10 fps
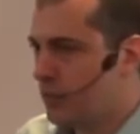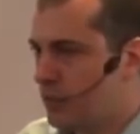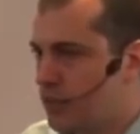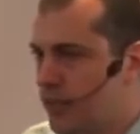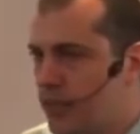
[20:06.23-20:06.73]

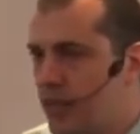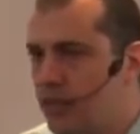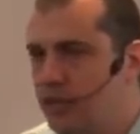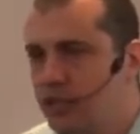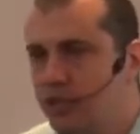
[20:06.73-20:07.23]
The
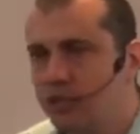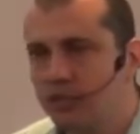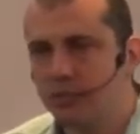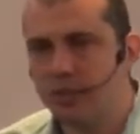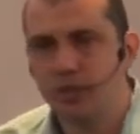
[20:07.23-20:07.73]
technology
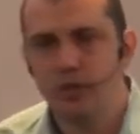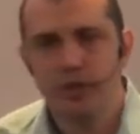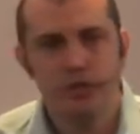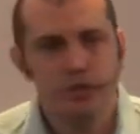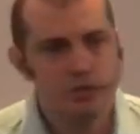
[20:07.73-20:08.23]
that
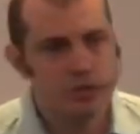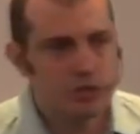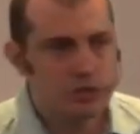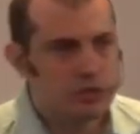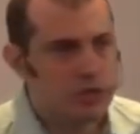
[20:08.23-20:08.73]
Bitcoin
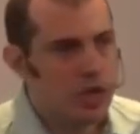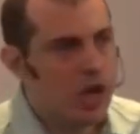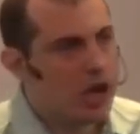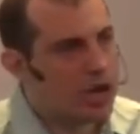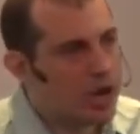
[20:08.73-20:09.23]
uses,
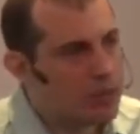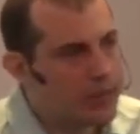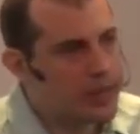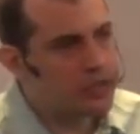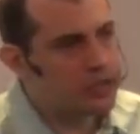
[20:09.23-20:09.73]
a
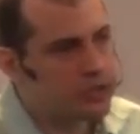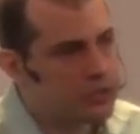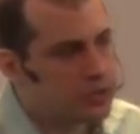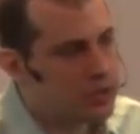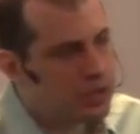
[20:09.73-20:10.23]

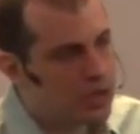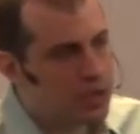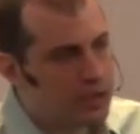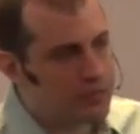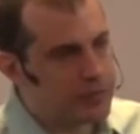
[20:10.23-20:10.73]
combination
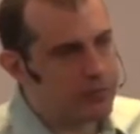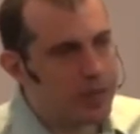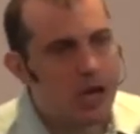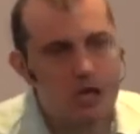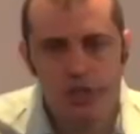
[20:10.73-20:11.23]
of the
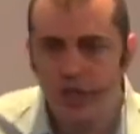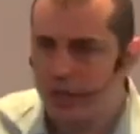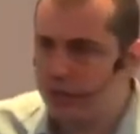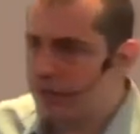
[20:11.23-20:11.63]
blockchain,